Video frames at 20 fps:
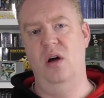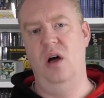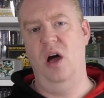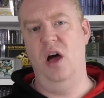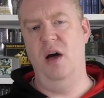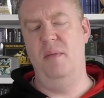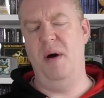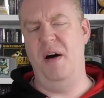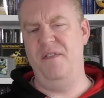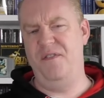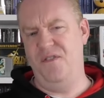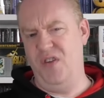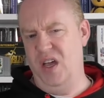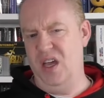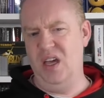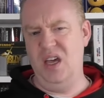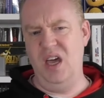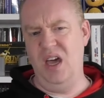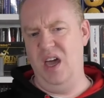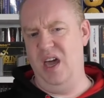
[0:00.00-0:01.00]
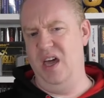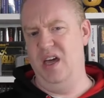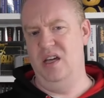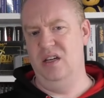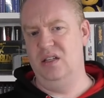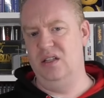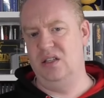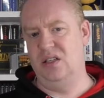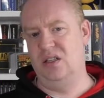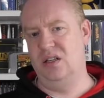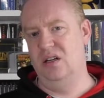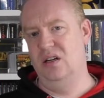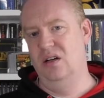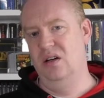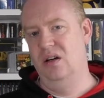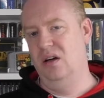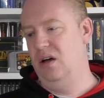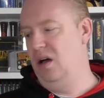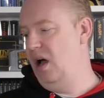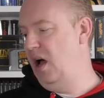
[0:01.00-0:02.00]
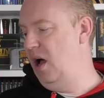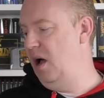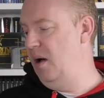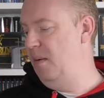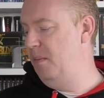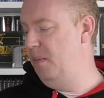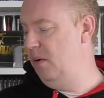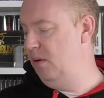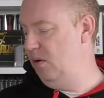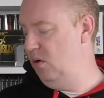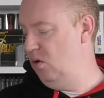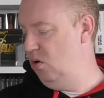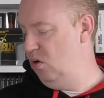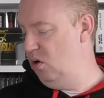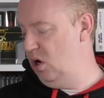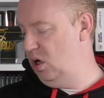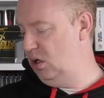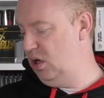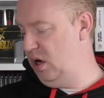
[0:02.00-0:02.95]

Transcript: I think it is, or I